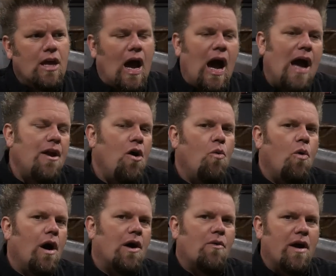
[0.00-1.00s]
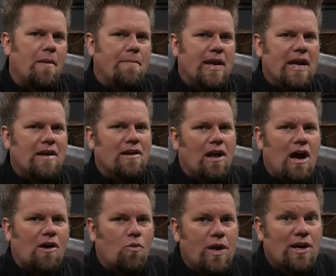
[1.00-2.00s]
I don't want to run a bead
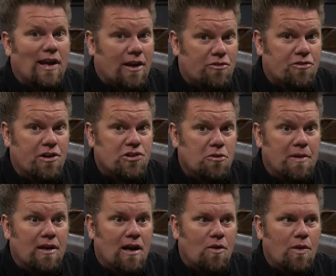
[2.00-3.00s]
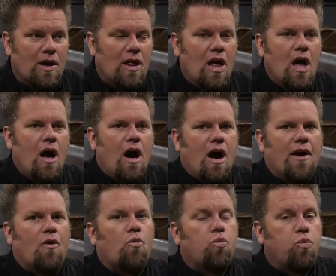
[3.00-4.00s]
lock wheel, like a traditional bead lock wheel, on
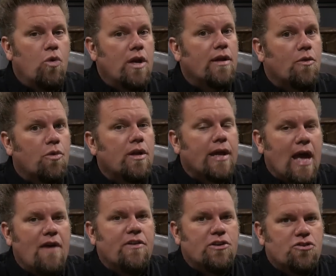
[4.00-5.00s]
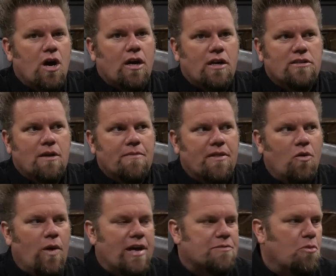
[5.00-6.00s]
a really, really heavy truck, on something that
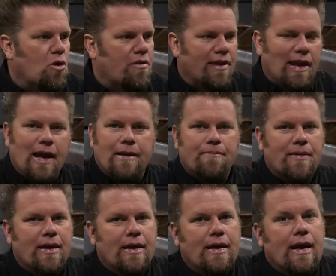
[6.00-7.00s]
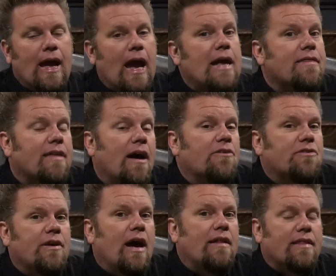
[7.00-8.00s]
weighs more than like
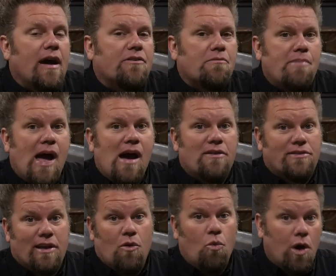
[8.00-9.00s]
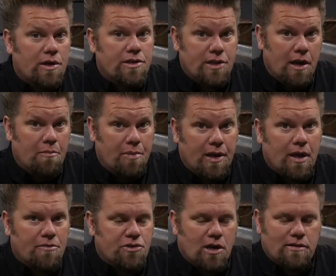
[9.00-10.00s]
8,000, 9,000 pounds, like a 1-ton
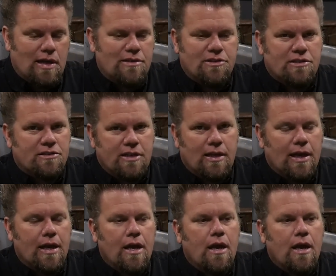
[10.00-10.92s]
pickup truck. That's just silly.